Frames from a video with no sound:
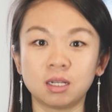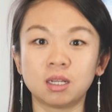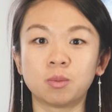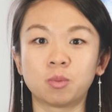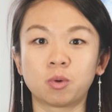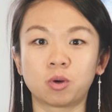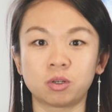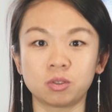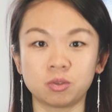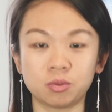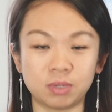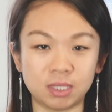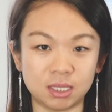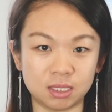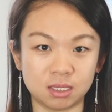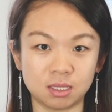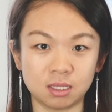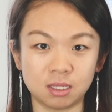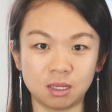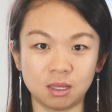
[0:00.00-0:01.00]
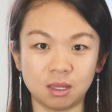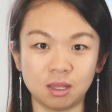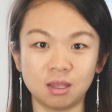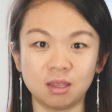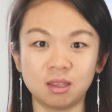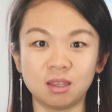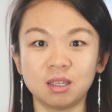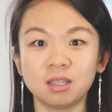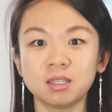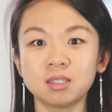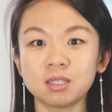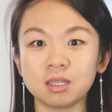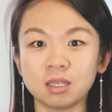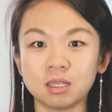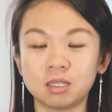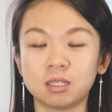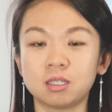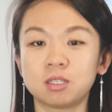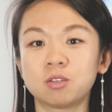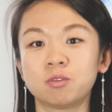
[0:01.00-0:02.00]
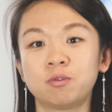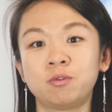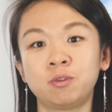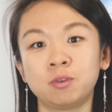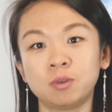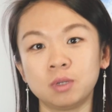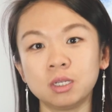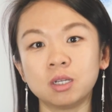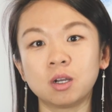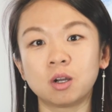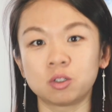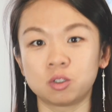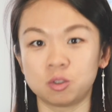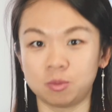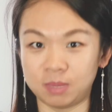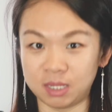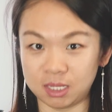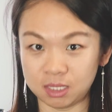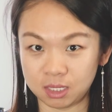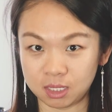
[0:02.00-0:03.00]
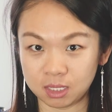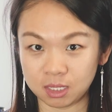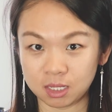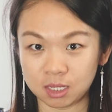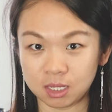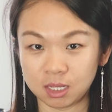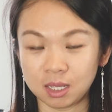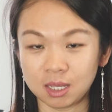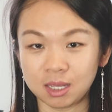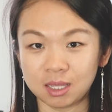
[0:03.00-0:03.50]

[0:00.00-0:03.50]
laboratories. Since it is fully automatic,